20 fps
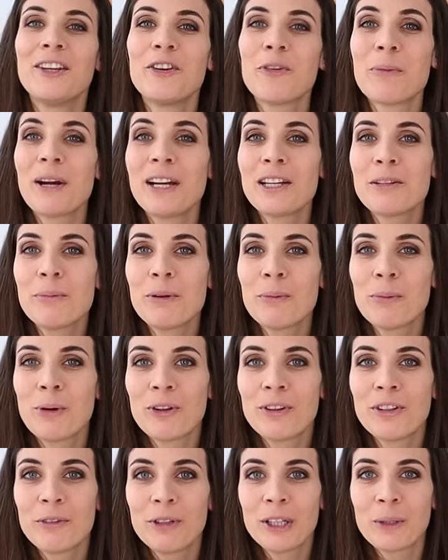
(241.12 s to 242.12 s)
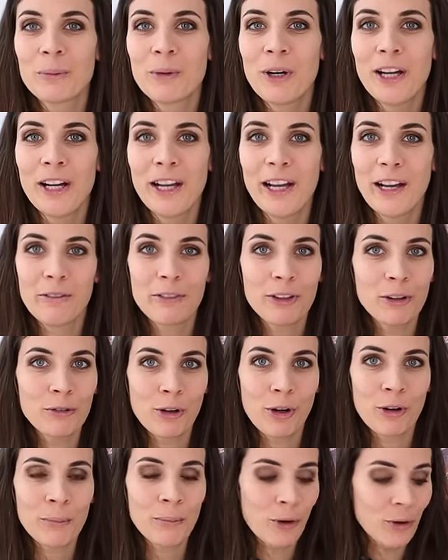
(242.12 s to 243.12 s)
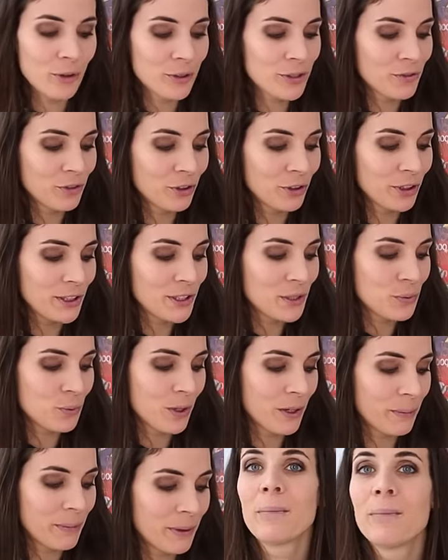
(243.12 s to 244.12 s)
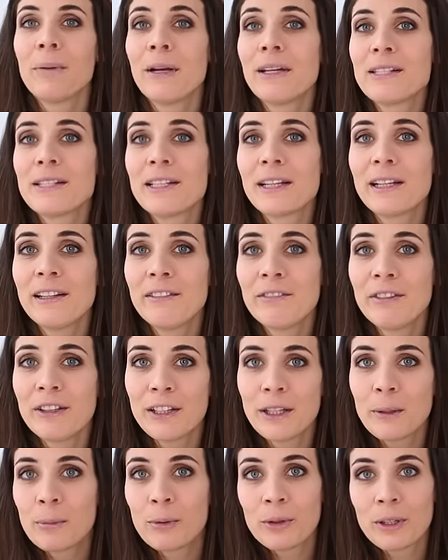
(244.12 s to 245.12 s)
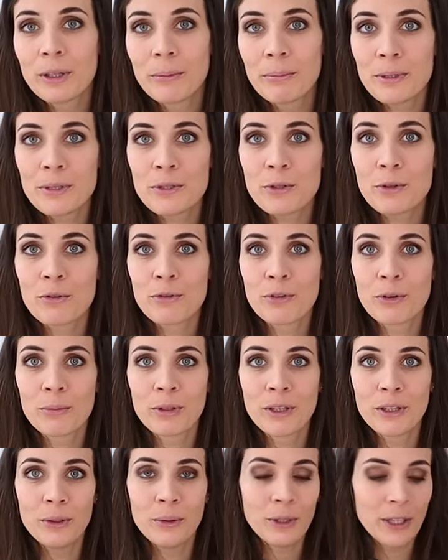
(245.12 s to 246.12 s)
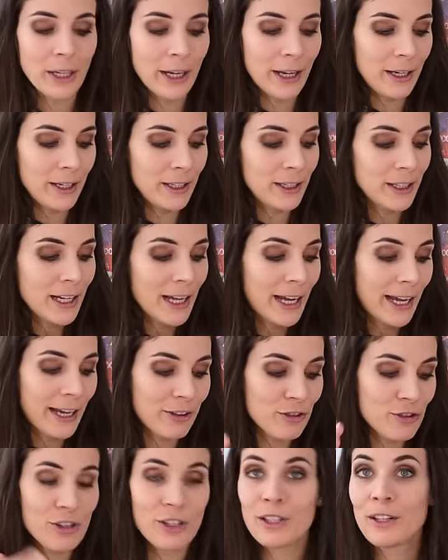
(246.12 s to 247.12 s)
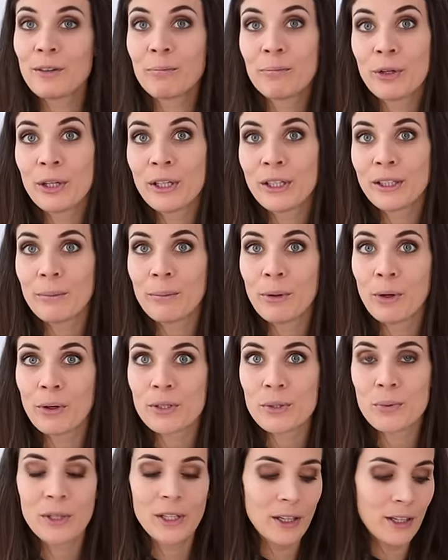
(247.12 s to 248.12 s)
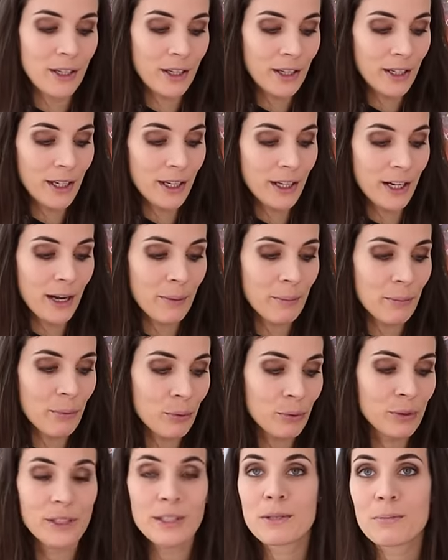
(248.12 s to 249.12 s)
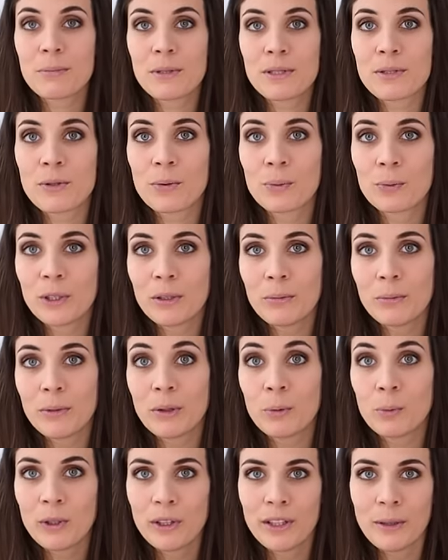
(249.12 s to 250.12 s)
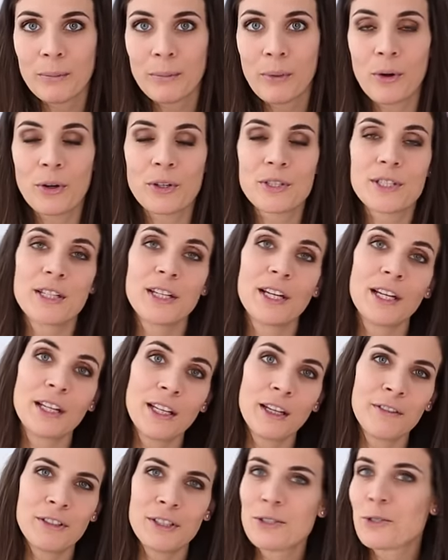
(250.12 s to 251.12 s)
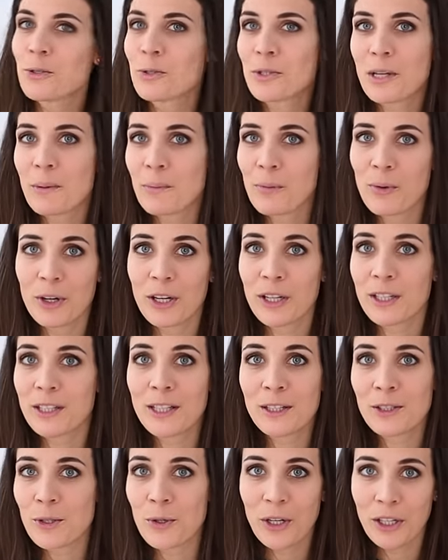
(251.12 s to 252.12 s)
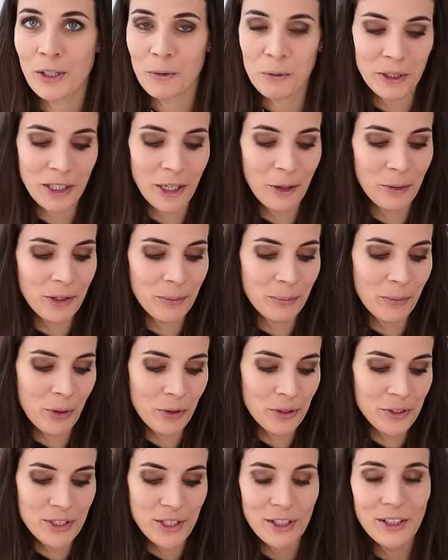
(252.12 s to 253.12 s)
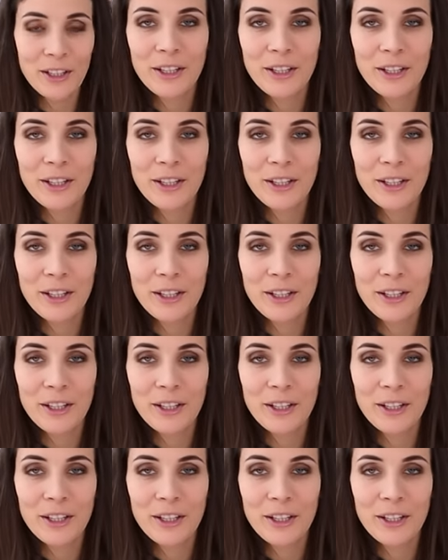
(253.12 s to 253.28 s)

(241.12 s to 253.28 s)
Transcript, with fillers: You might be wondering why I have the wrong box for this one, but basically Vicky brought the puzzle from the UK and she didn't bring the box with her and I brought this puzzle with me with the box and I gave it to someone and they took it without the box.